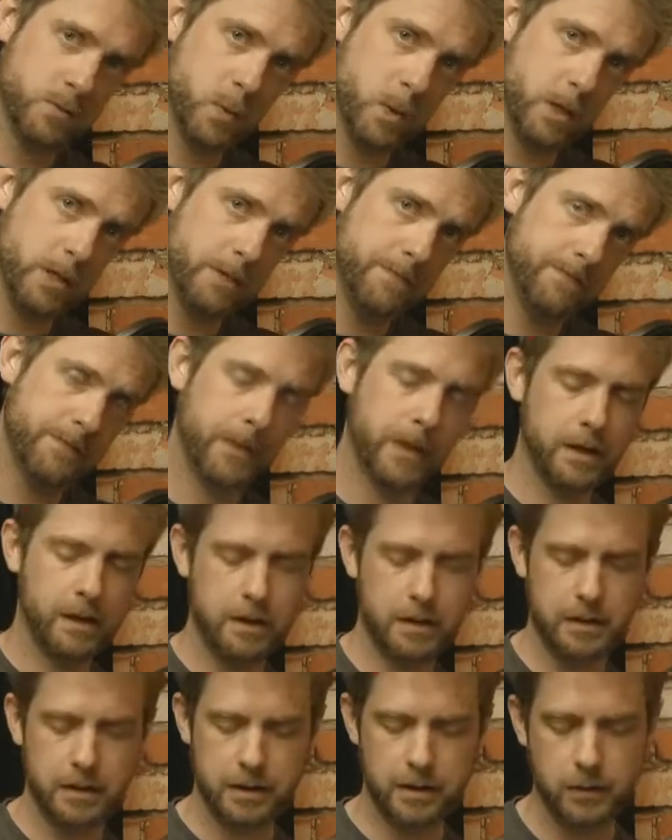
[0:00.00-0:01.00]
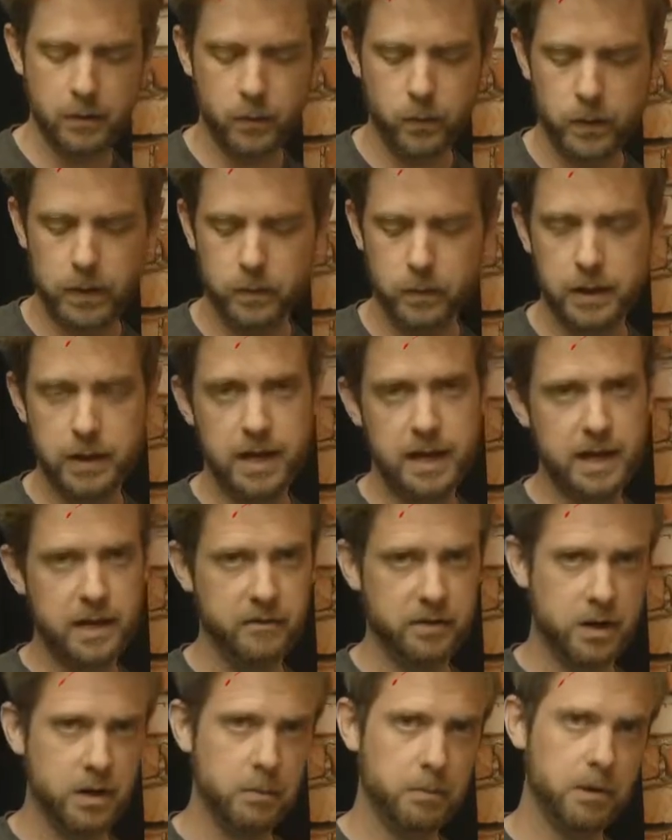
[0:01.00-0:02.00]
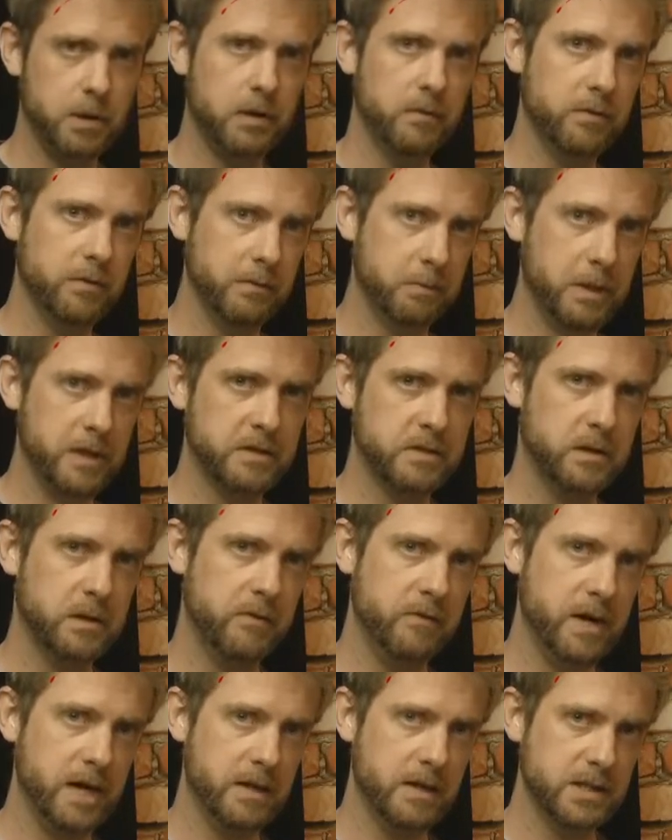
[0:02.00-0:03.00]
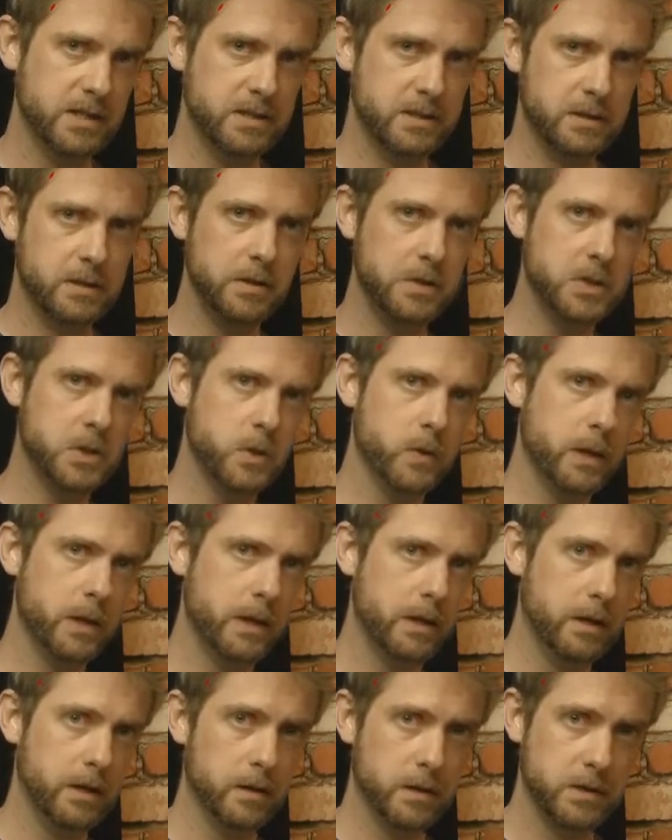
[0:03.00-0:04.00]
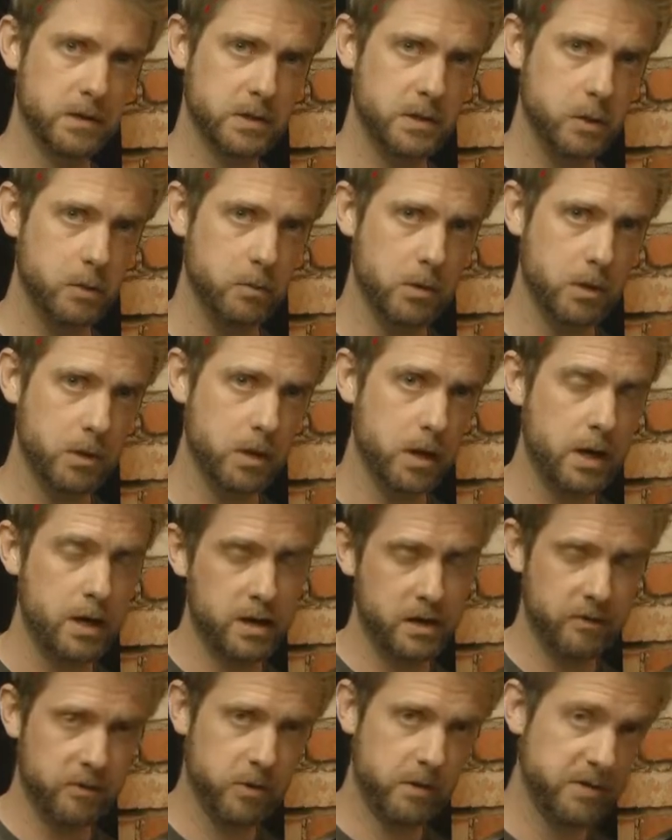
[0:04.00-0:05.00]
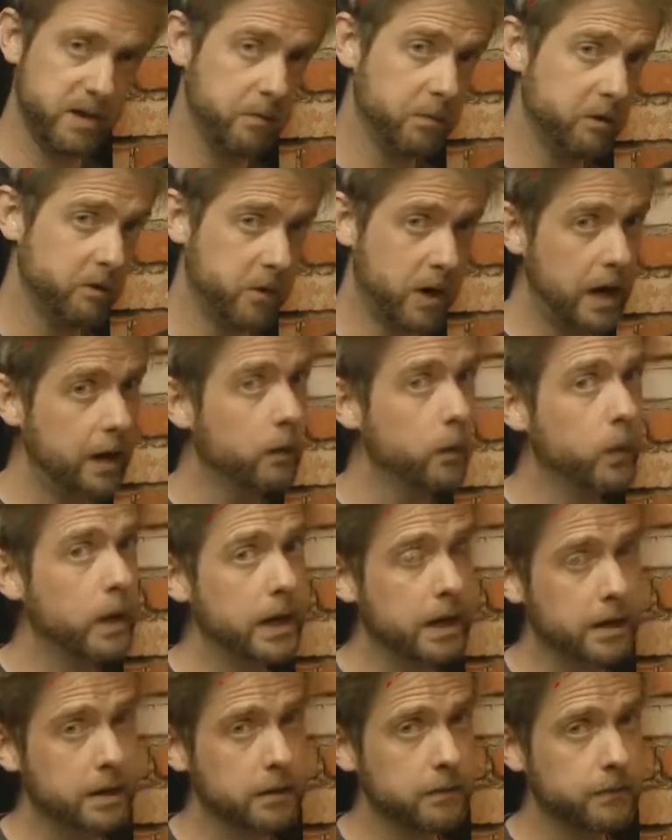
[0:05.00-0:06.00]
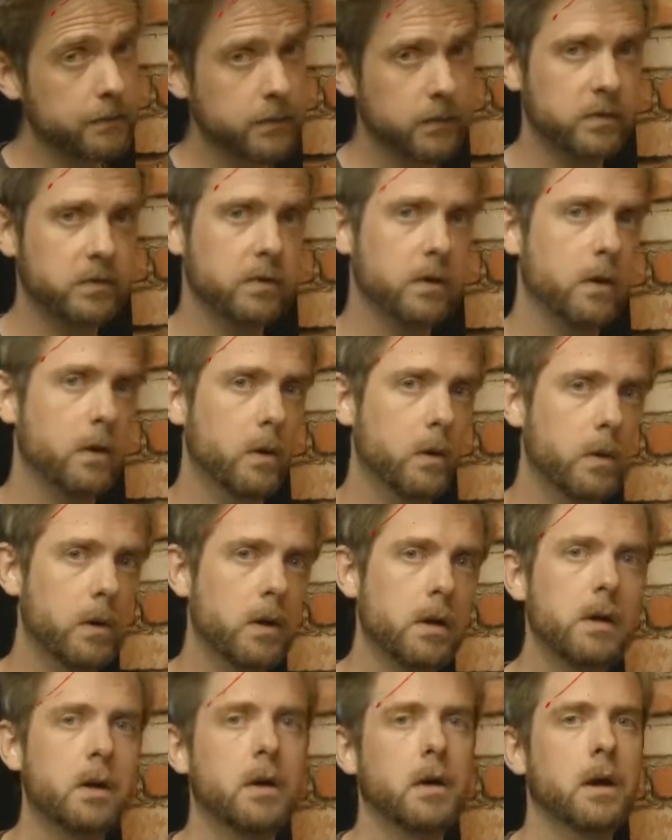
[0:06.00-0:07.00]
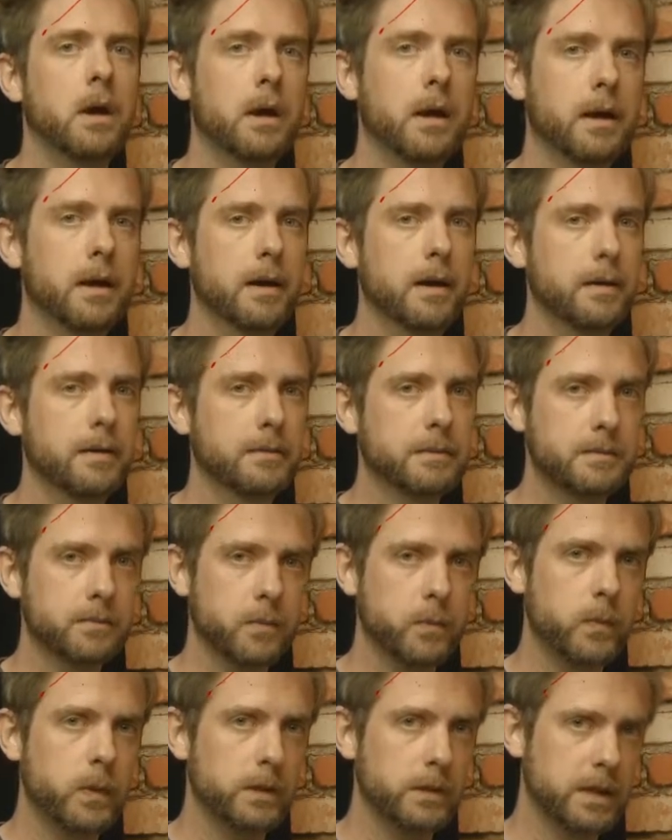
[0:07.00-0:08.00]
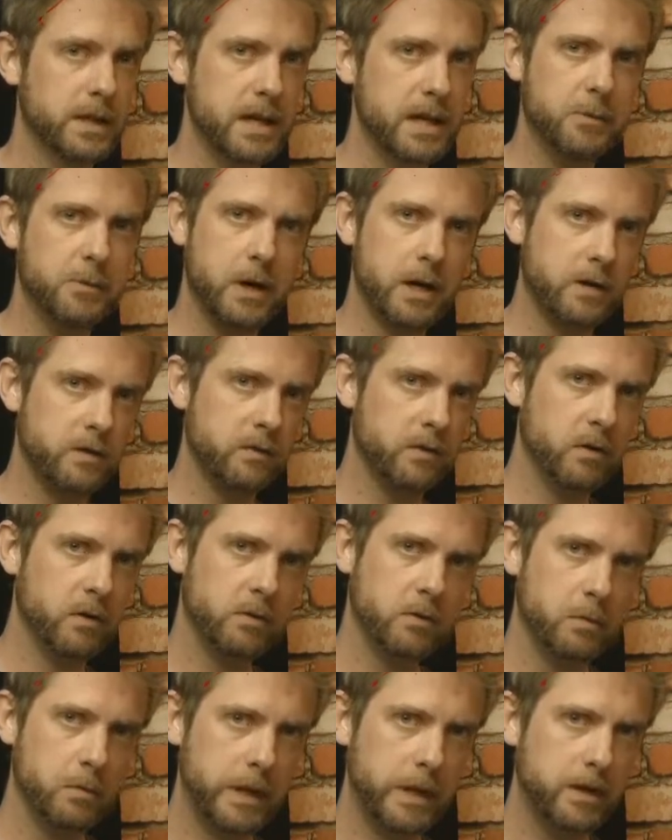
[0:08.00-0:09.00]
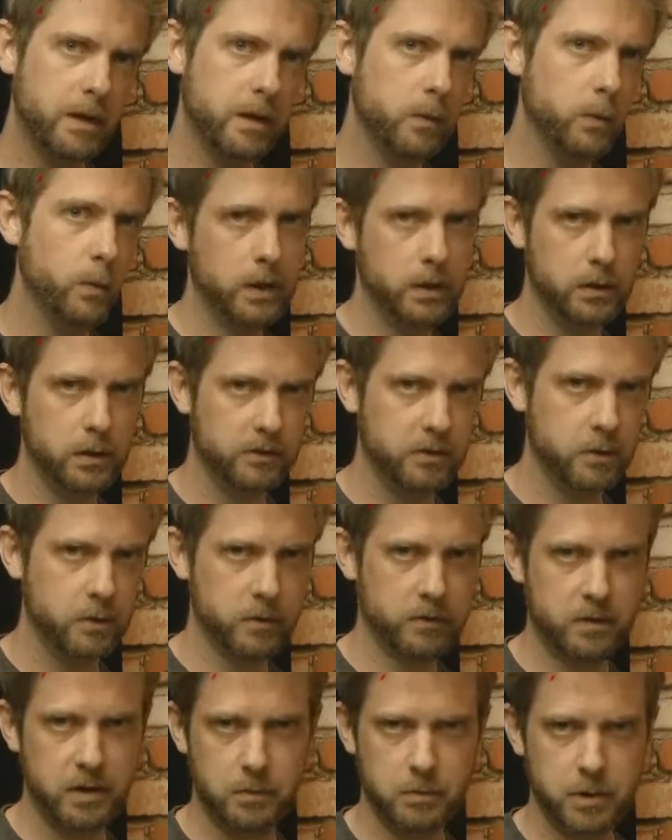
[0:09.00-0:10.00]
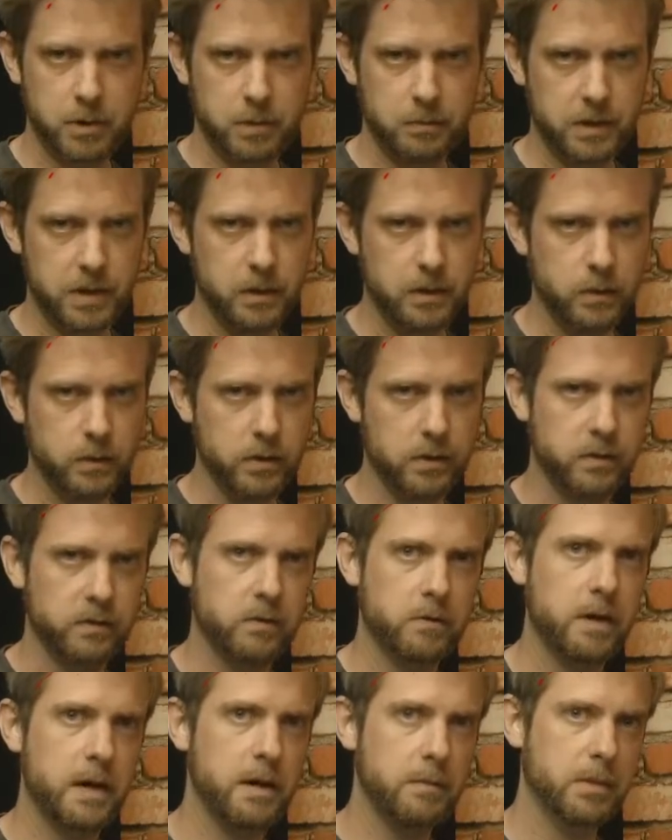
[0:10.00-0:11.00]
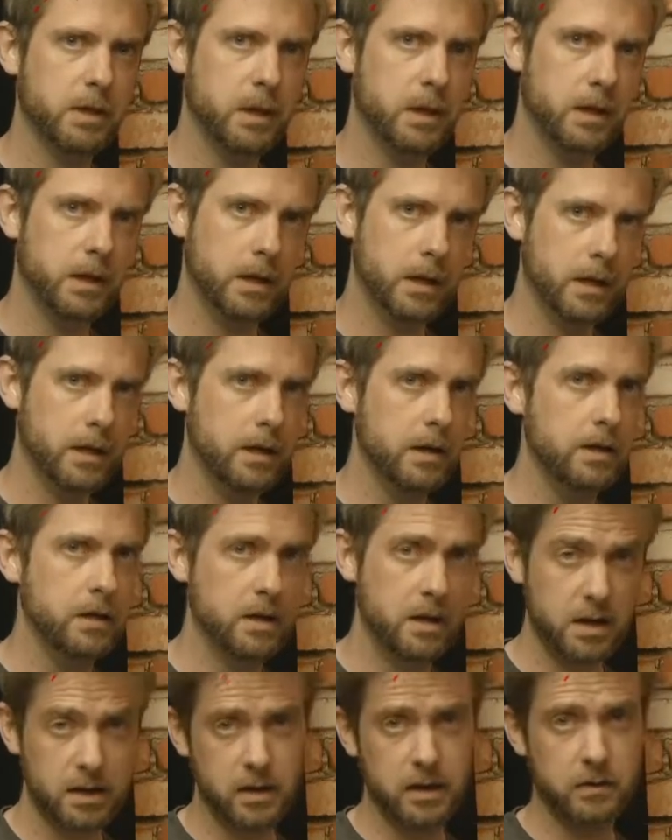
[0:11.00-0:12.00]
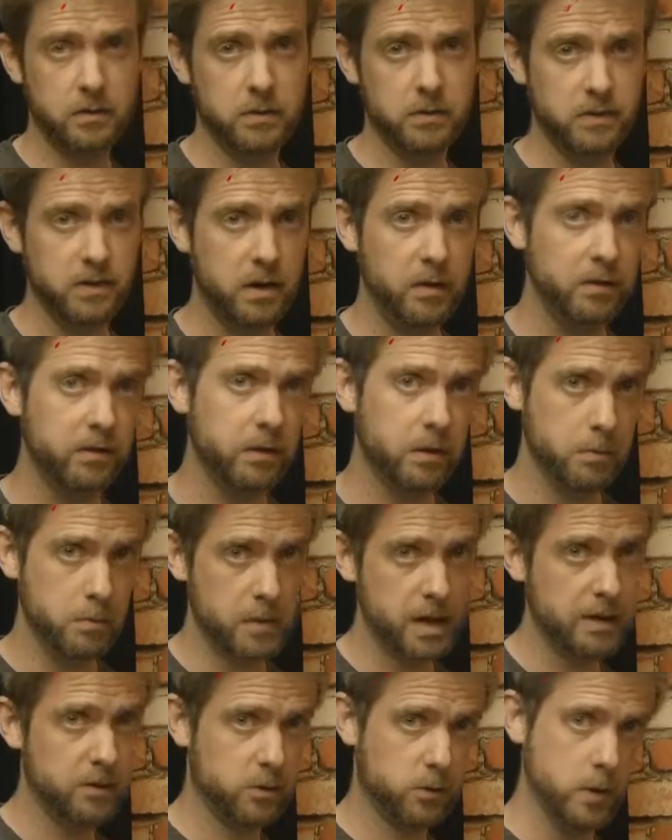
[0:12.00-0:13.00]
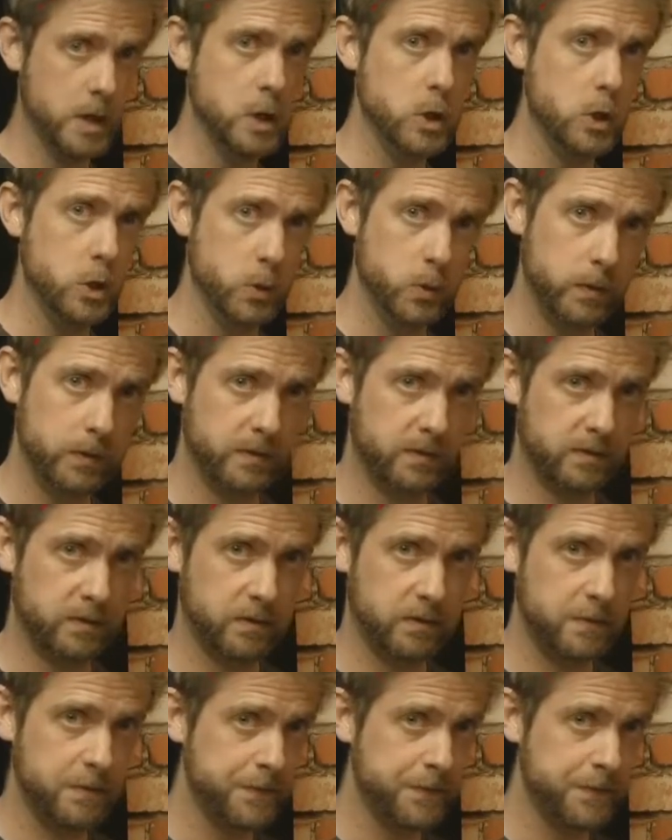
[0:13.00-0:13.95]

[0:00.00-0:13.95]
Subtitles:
one, we will have a couple of special events during October, for example, for Halloween. So we'll keep track of social media. We'll, of course, keep you updated when those are happening, and get yourself some extra loot.